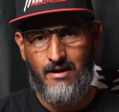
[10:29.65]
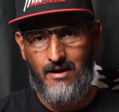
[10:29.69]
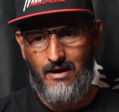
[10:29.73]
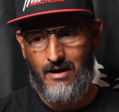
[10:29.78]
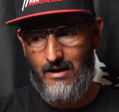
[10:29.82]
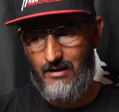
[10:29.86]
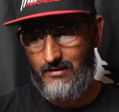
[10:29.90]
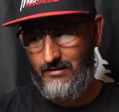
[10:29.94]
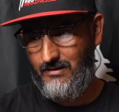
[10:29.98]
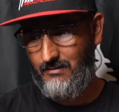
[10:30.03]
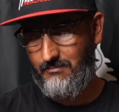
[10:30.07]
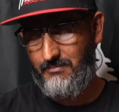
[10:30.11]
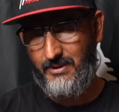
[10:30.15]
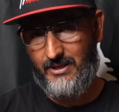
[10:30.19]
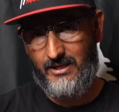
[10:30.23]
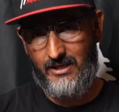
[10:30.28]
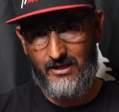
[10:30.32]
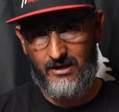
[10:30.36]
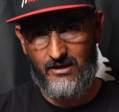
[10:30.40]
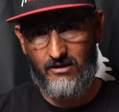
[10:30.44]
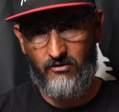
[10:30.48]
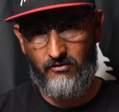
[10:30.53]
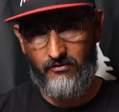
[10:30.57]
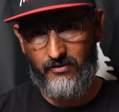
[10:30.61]
at the
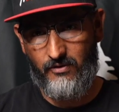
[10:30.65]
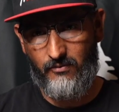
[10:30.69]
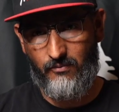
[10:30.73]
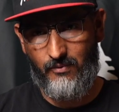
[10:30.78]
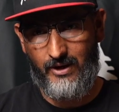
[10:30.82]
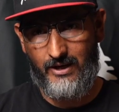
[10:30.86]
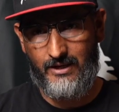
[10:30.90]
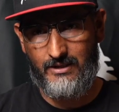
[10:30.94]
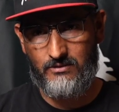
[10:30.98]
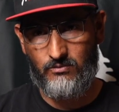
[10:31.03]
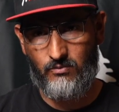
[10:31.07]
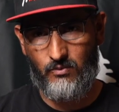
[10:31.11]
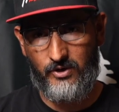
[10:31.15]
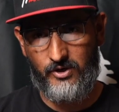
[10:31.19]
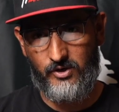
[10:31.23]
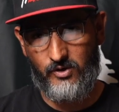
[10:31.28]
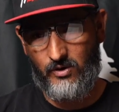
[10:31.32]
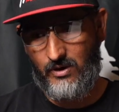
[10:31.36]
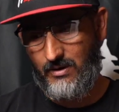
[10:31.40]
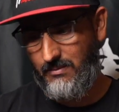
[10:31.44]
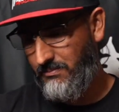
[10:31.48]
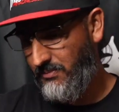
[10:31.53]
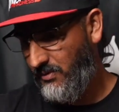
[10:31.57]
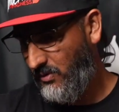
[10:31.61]
beginning of the race where you
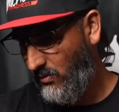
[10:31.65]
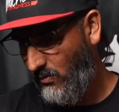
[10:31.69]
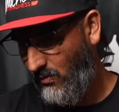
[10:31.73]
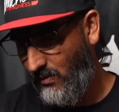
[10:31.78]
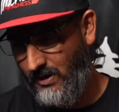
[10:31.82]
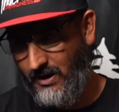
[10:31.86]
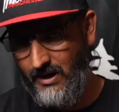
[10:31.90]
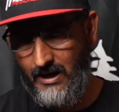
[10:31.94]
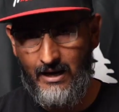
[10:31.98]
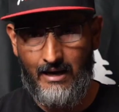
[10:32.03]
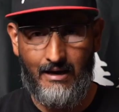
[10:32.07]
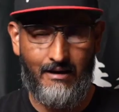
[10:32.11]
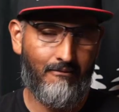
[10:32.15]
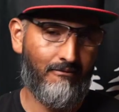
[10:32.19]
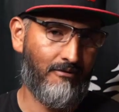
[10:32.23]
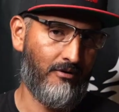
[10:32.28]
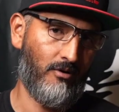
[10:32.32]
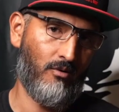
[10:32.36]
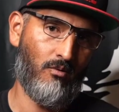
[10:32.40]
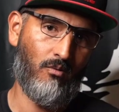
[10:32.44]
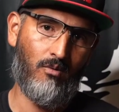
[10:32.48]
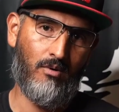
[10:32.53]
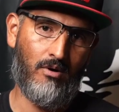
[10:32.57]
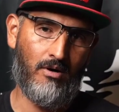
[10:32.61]
can put whatever
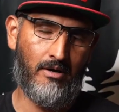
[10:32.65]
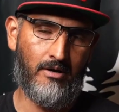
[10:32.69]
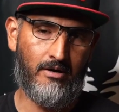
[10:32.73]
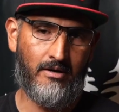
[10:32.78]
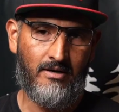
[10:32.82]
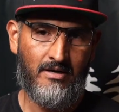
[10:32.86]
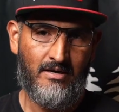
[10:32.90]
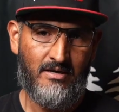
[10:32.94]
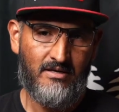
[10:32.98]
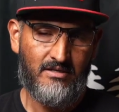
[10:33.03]
you want.